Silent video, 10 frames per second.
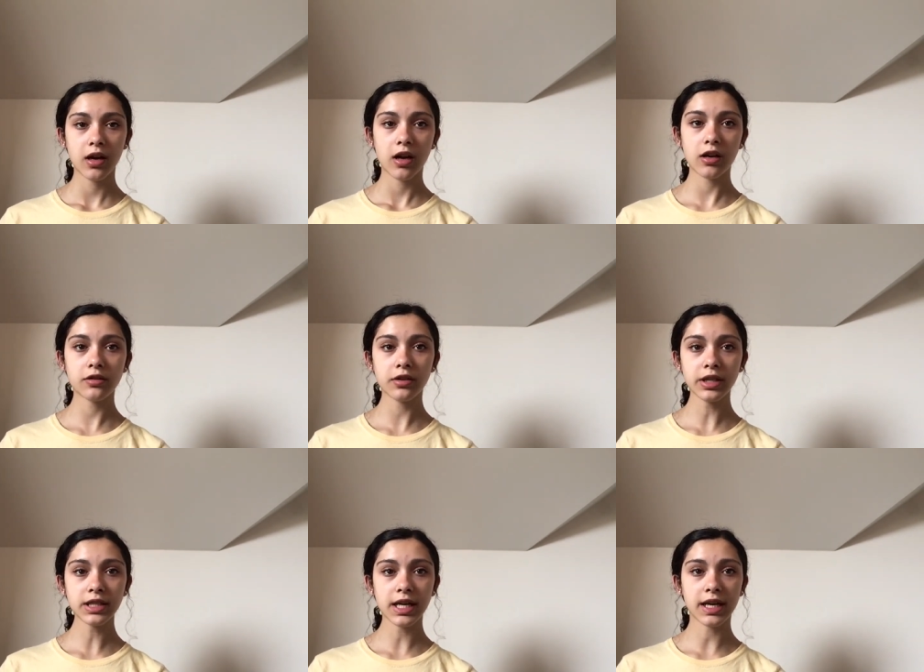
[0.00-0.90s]
According
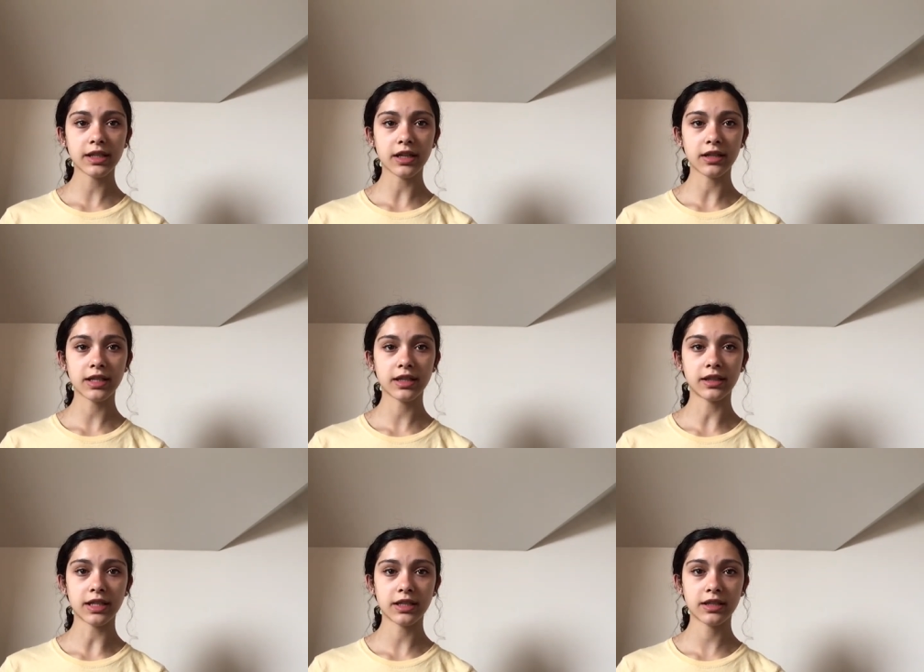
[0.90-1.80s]
to
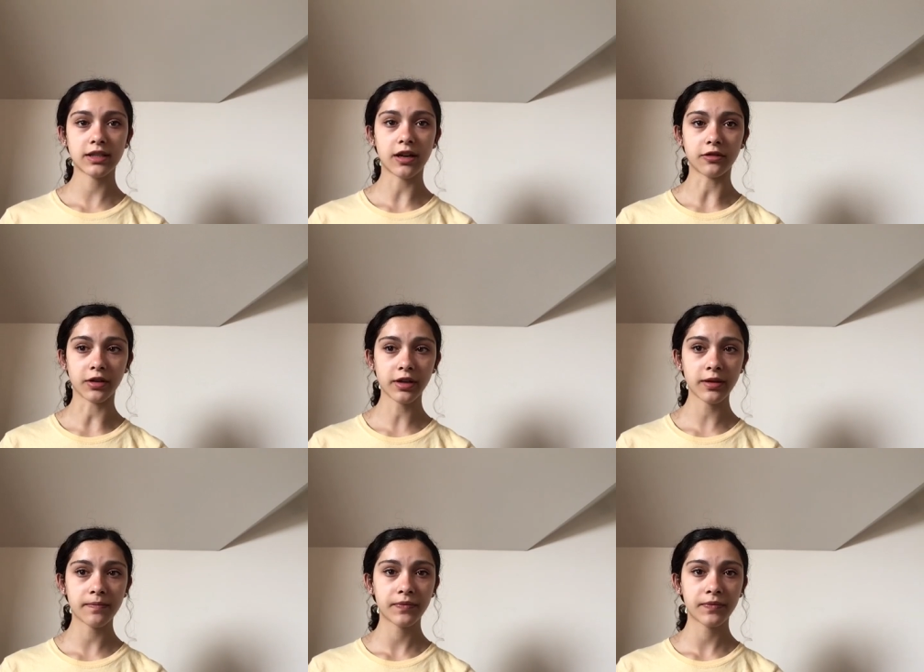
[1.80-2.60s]
antarcticglaciers.org,